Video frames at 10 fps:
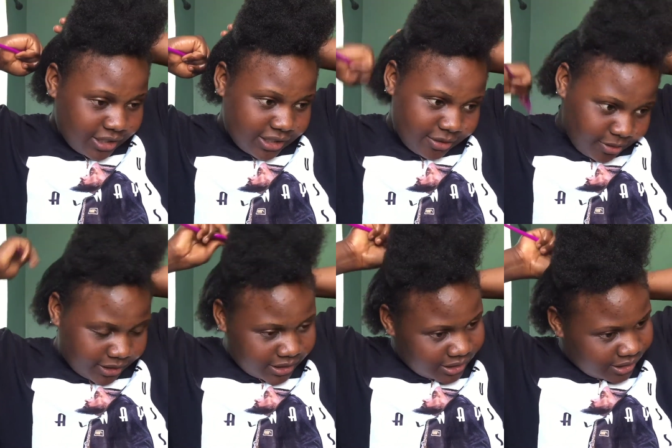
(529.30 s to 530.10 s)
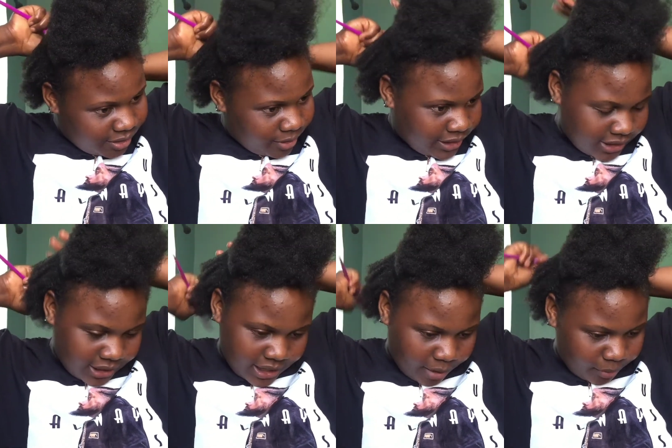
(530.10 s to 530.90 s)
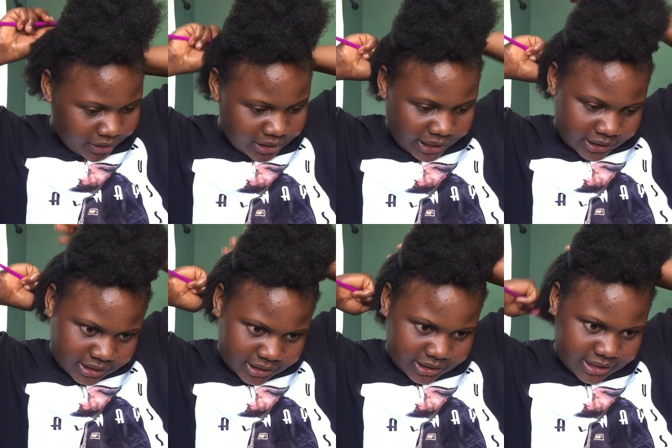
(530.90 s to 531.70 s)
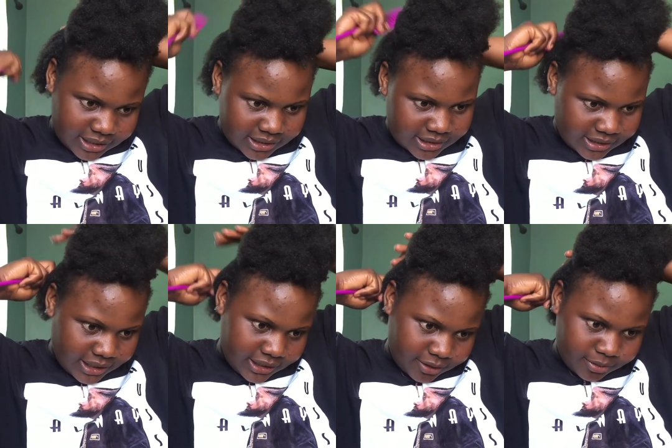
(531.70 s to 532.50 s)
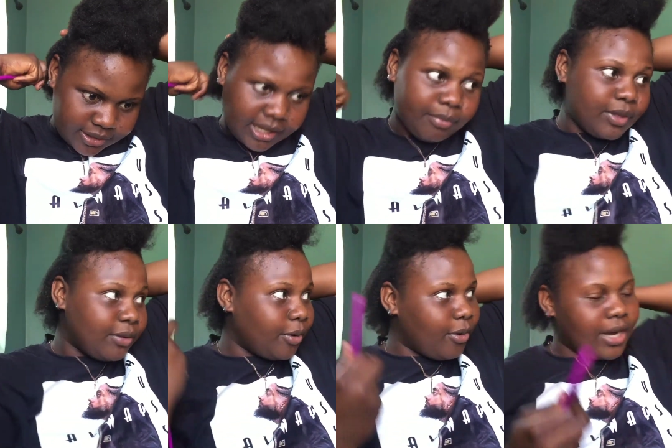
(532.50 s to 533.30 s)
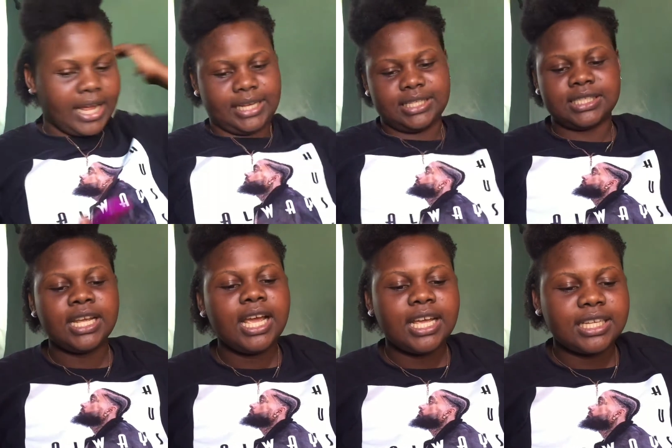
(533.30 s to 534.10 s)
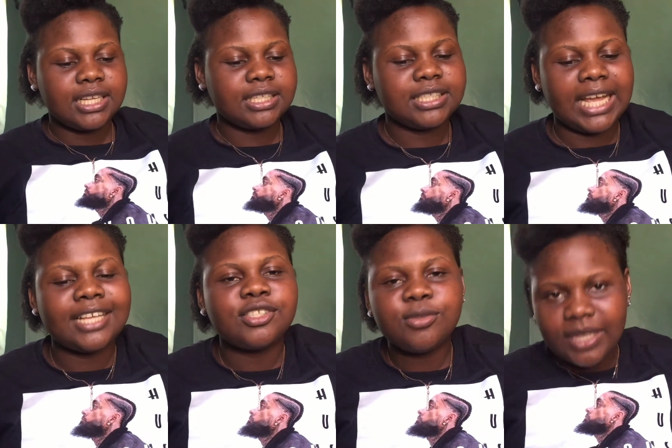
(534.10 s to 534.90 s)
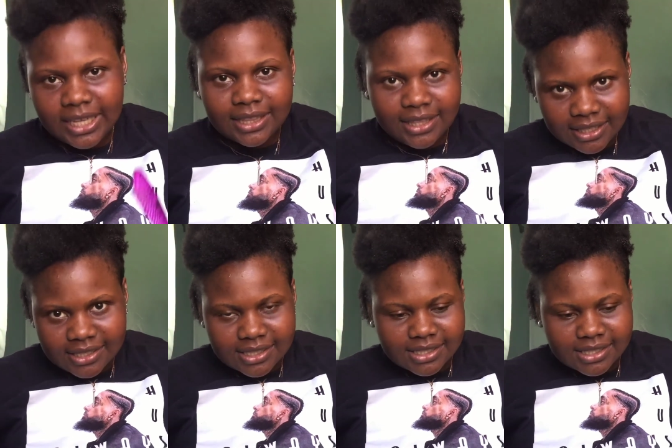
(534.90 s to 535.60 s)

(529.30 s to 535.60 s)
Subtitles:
She was the one checking up on it, and she did say there was something wrong, and she has to get this